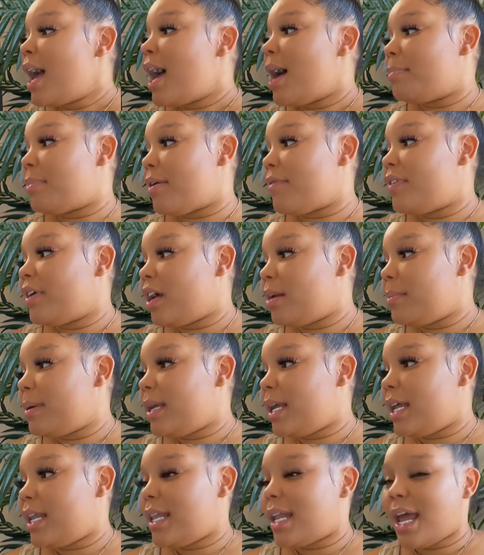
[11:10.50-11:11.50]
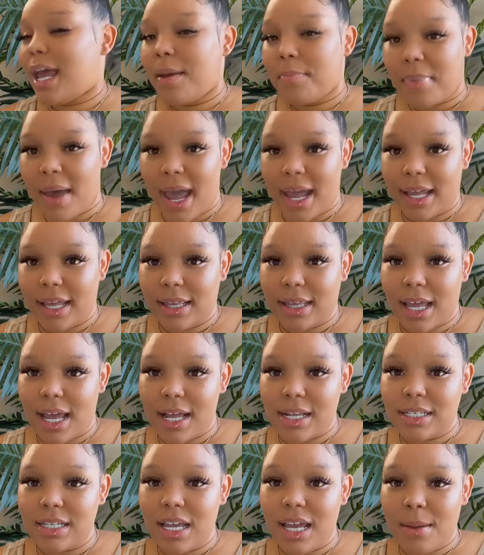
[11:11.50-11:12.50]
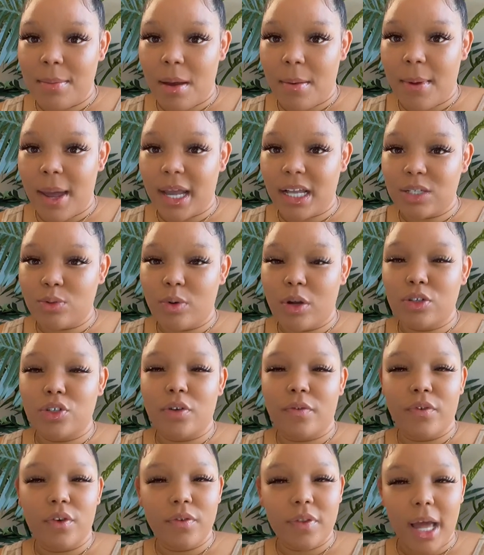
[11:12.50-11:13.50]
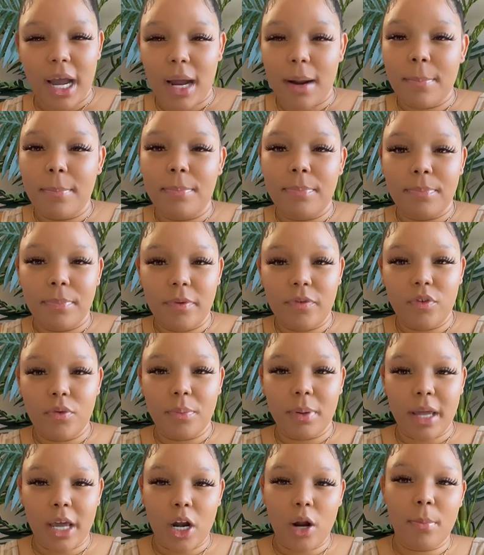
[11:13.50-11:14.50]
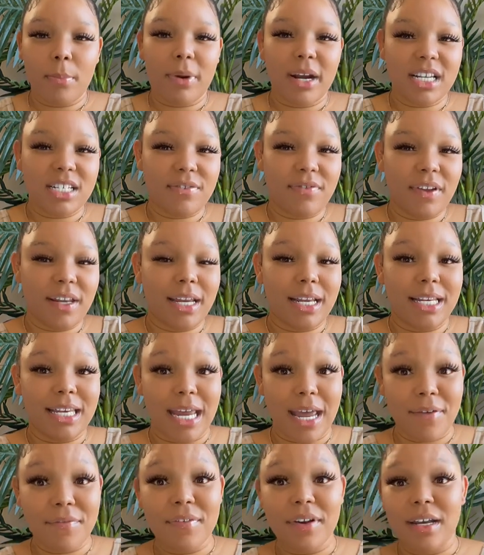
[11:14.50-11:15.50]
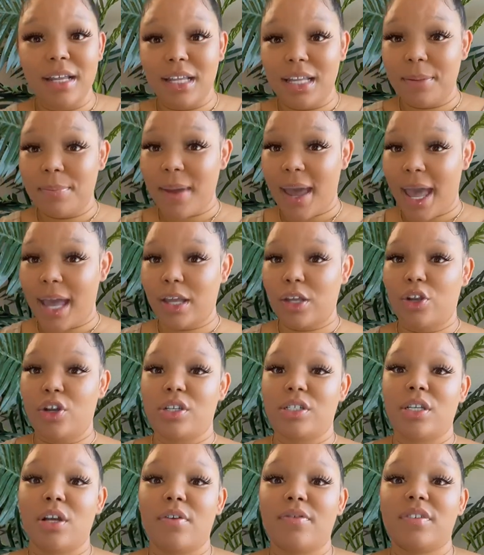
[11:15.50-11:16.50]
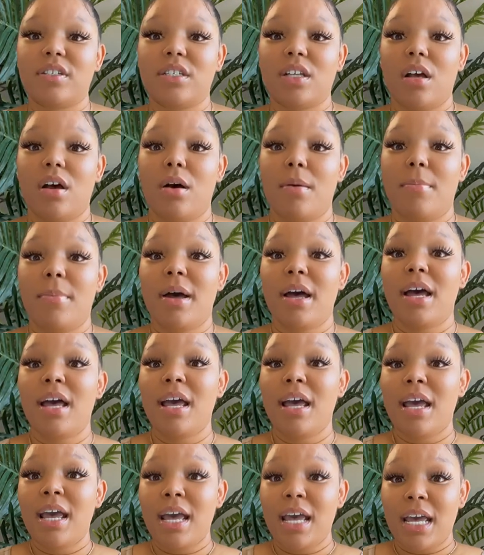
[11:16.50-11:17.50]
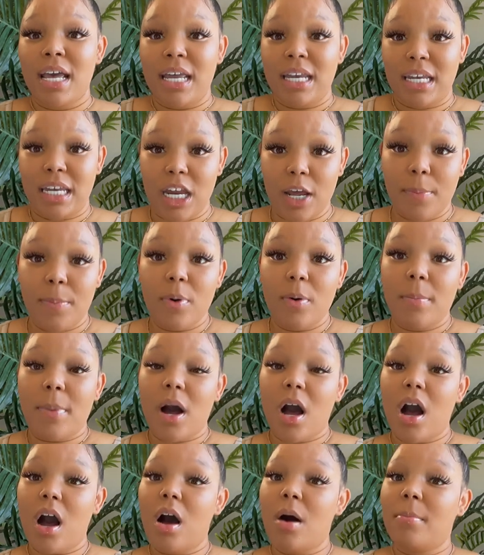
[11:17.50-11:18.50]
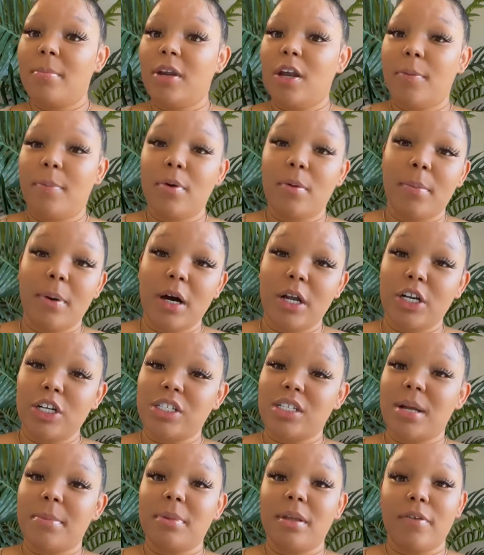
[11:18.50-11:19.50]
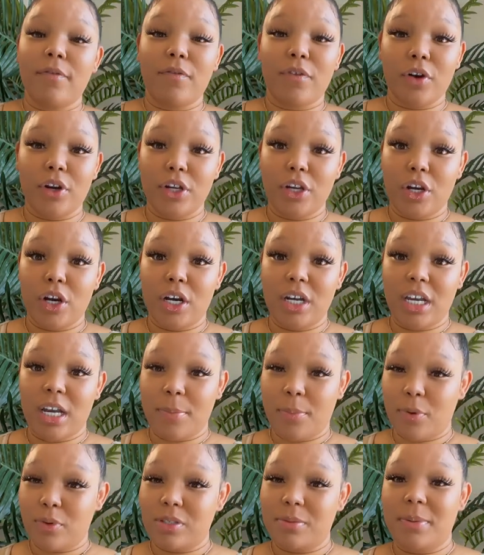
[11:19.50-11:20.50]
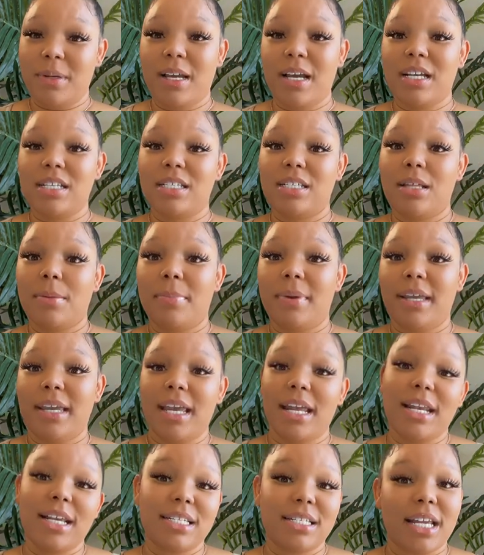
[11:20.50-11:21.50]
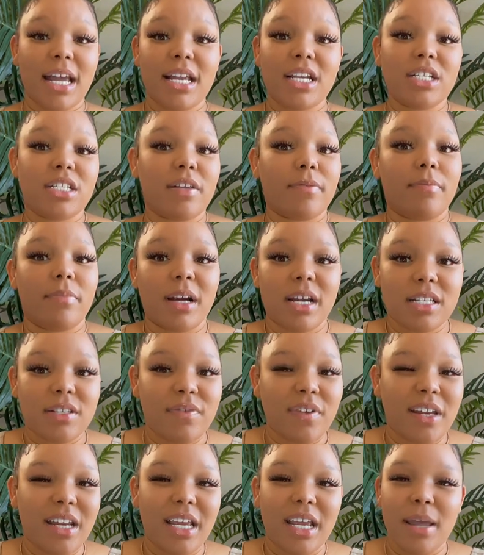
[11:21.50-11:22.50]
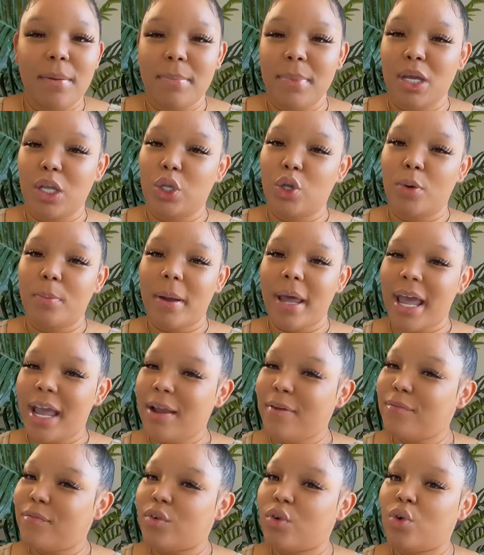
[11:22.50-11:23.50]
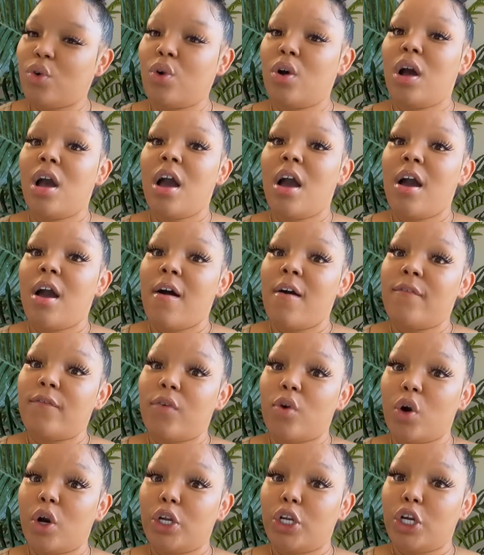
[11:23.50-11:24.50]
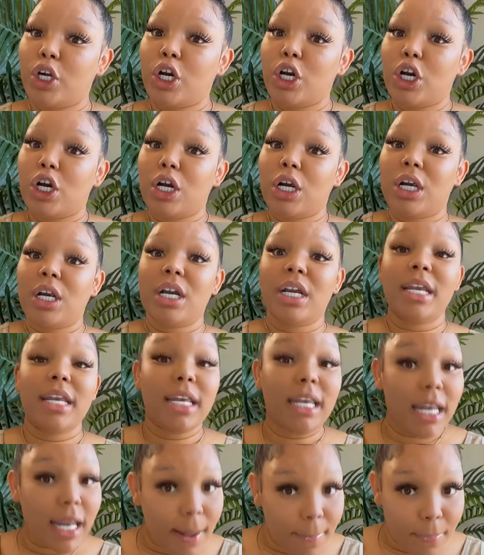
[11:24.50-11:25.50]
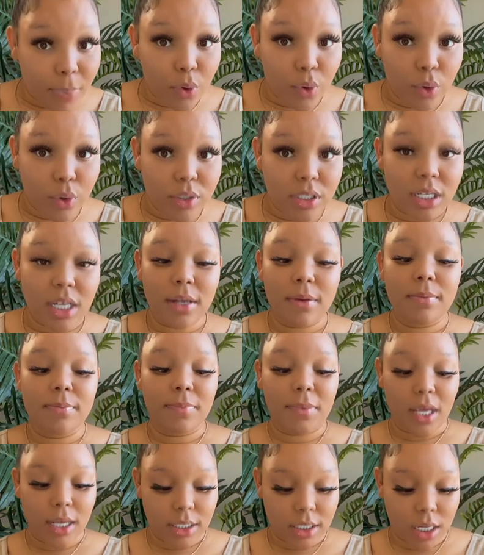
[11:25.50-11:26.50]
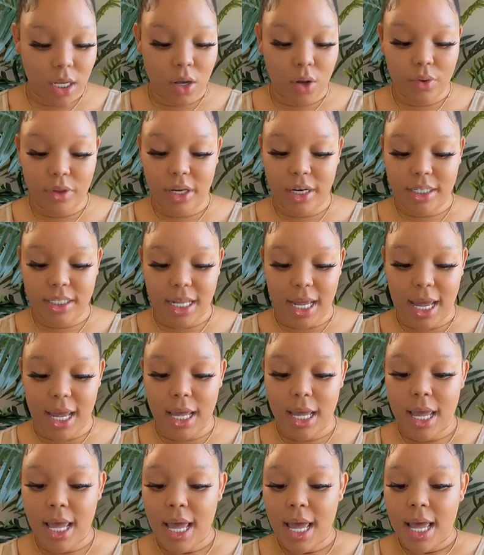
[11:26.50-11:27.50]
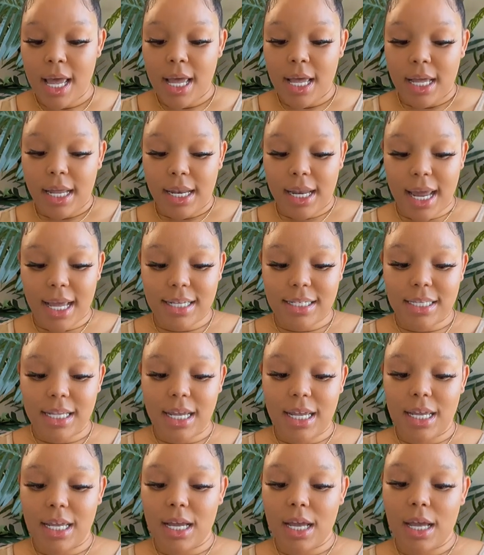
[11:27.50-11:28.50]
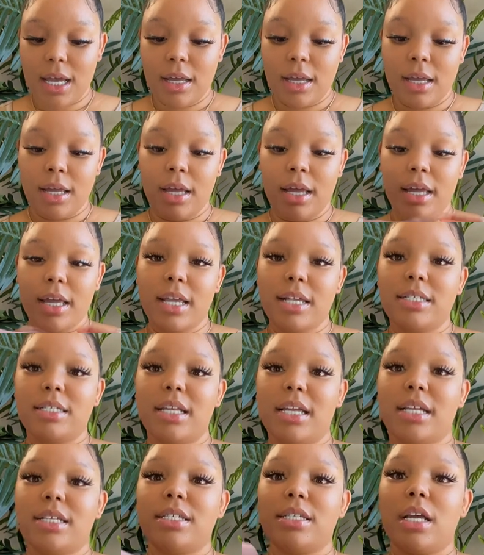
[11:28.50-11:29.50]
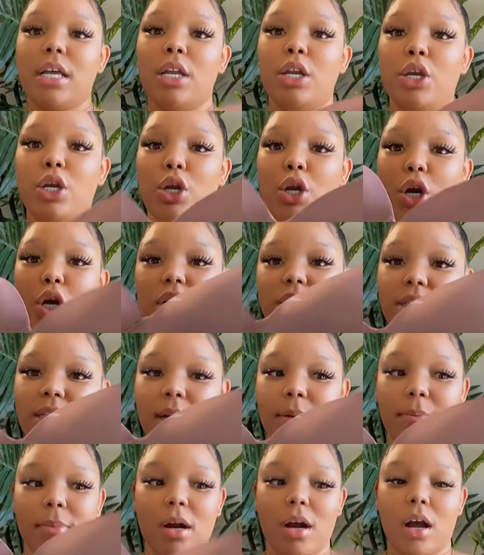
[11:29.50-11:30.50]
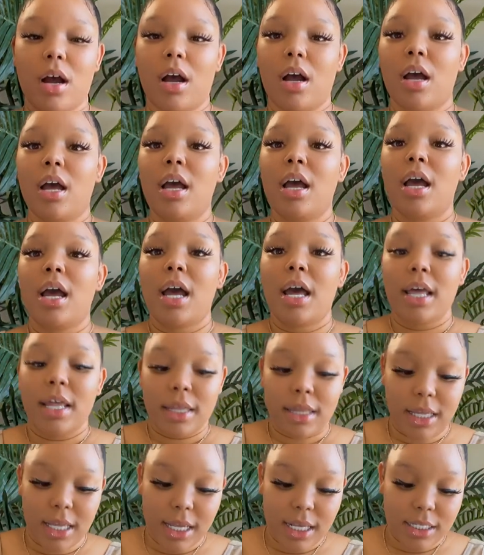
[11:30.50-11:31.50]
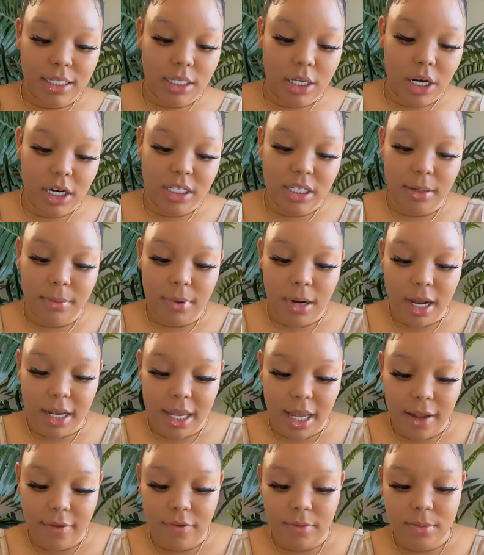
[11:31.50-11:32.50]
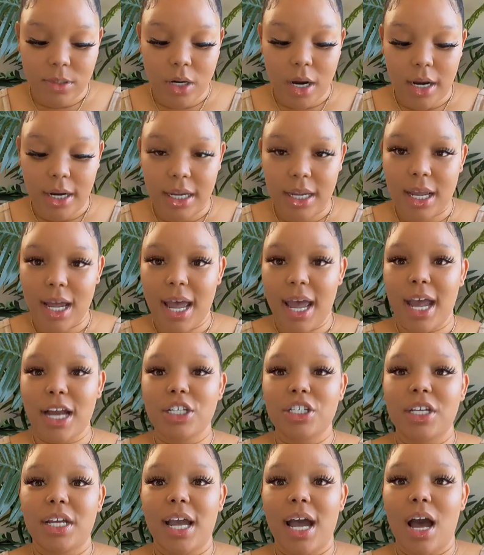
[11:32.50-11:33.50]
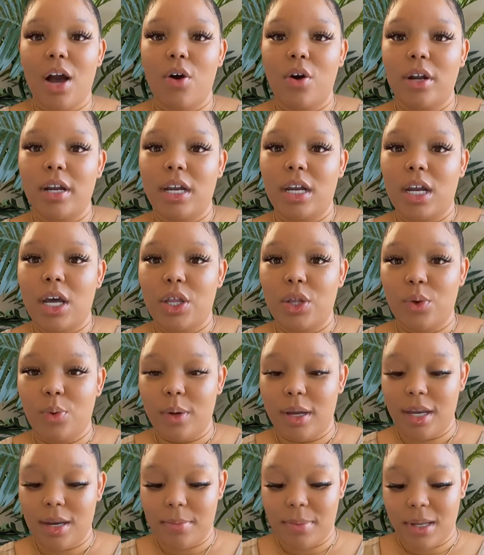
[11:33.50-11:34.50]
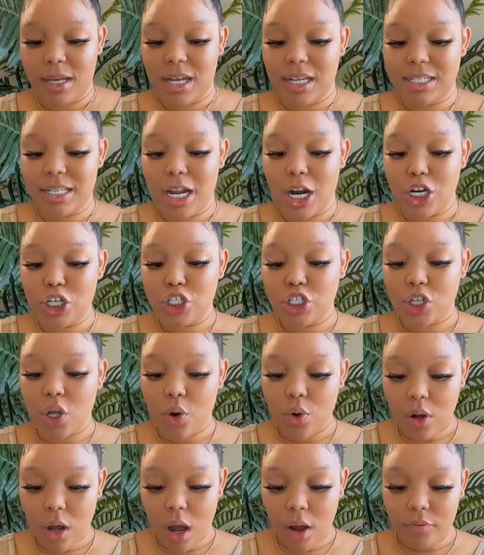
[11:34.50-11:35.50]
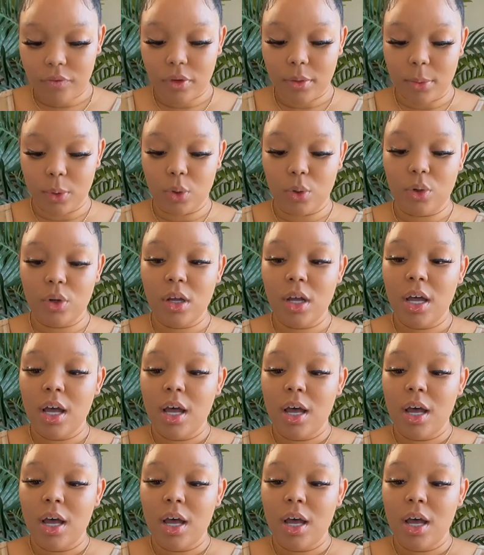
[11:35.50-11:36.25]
I'm definitely going to be getting that and packing that in my bag as well. So if you're like if you plan on breastfeeding, definitely pack yourself some nipple balm, nipple butter, something for your nipples, because the beginning stages of breastfeeding can be a little painful for your nipples. So there's that. Next thing is this nursing bra. This nursing bra came from Target. I actually got on another one because they are so comfortable.